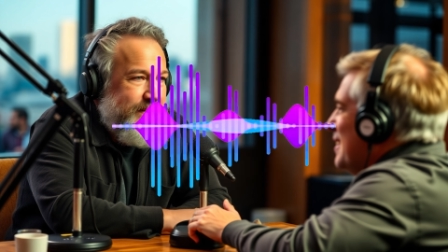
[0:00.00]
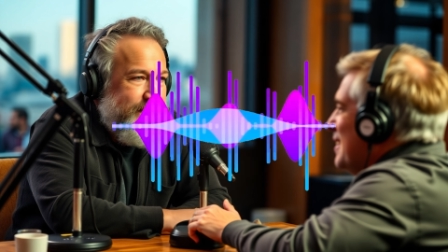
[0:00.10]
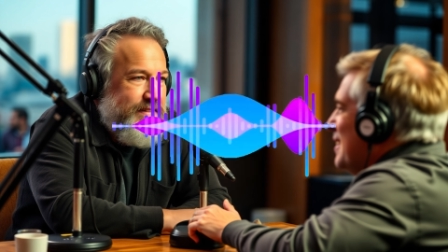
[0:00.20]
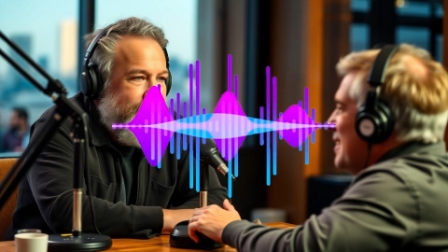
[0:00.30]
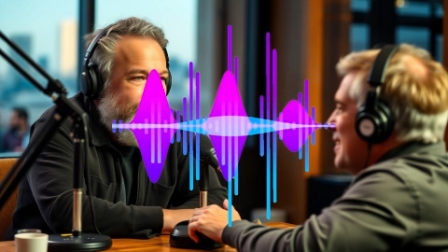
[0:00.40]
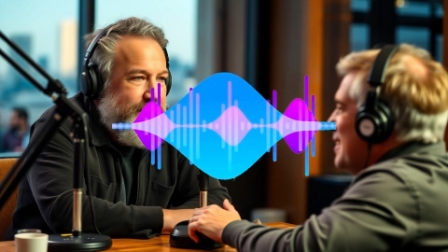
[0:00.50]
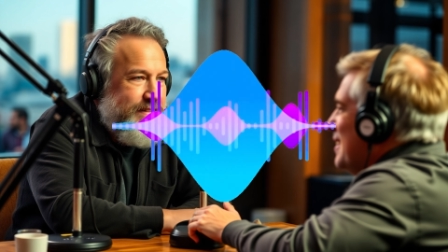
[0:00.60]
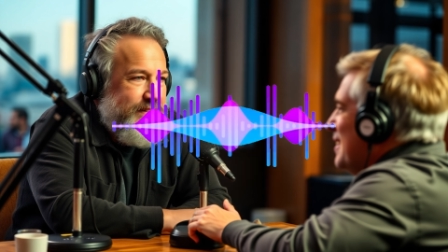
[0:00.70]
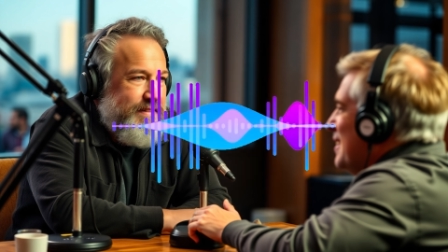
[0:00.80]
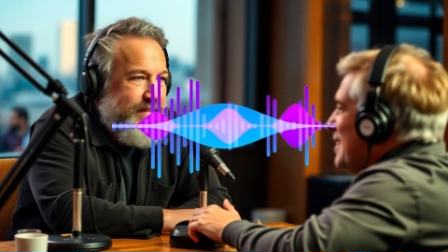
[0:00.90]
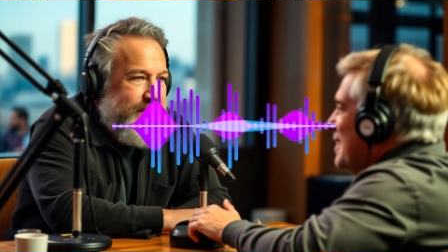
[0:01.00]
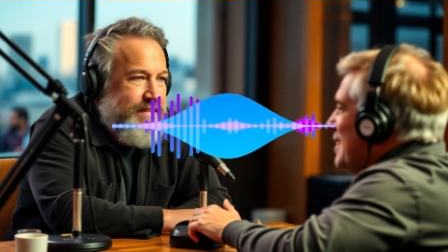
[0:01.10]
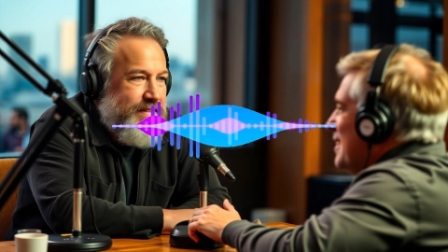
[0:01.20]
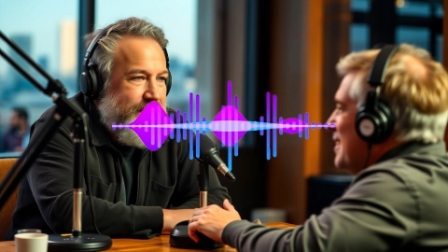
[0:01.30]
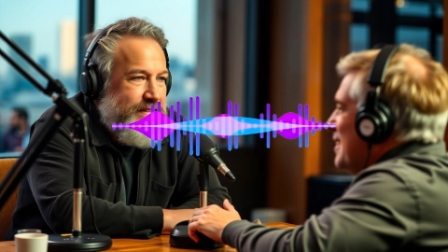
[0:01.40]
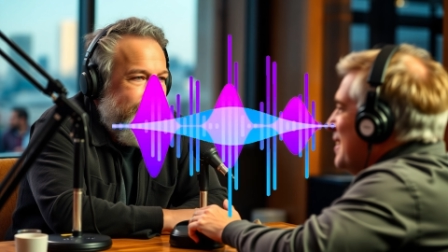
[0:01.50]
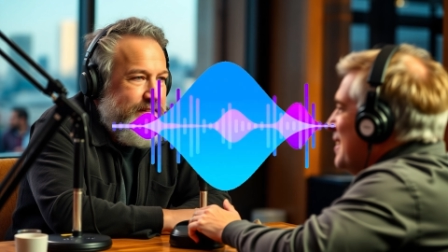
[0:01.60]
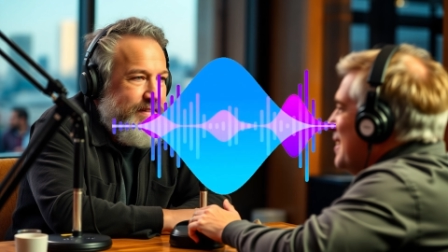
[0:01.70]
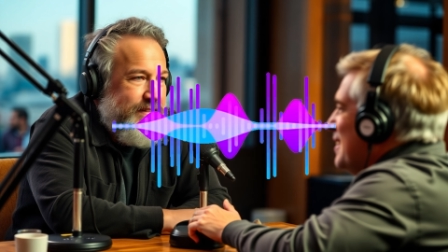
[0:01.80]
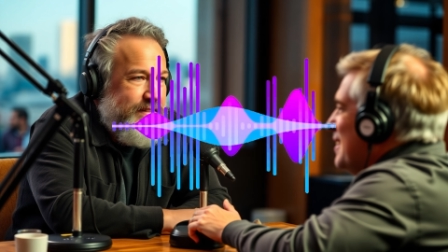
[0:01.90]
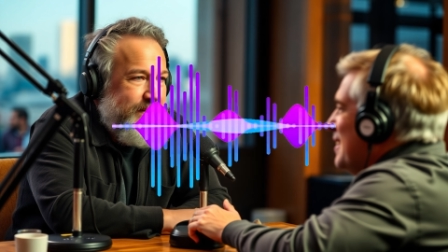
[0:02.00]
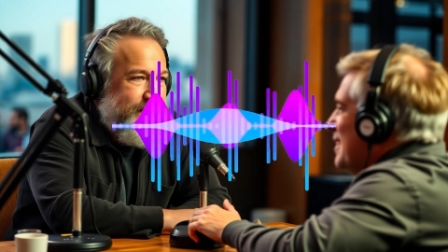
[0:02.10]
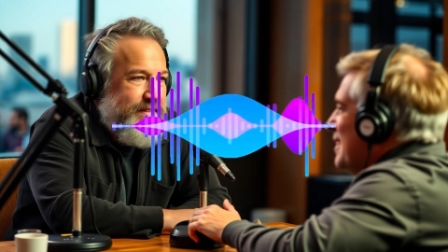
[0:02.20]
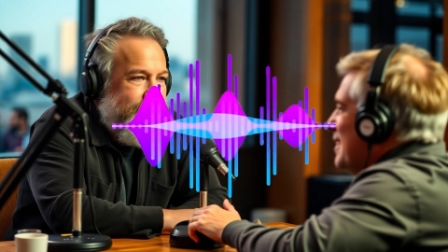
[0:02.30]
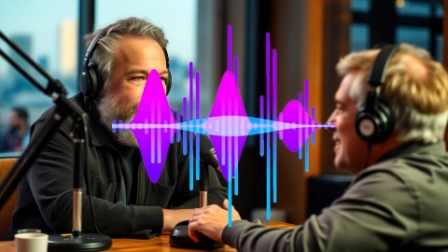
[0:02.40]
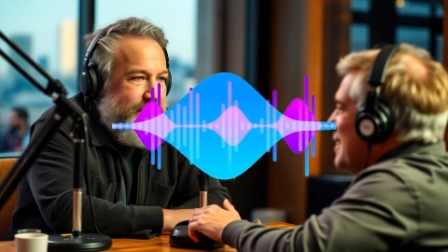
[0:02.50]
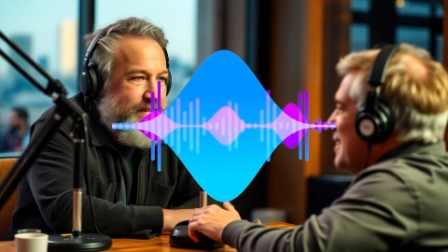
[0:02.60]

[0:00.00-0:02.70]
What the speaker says: And what we're going to do is we're going to try to break down,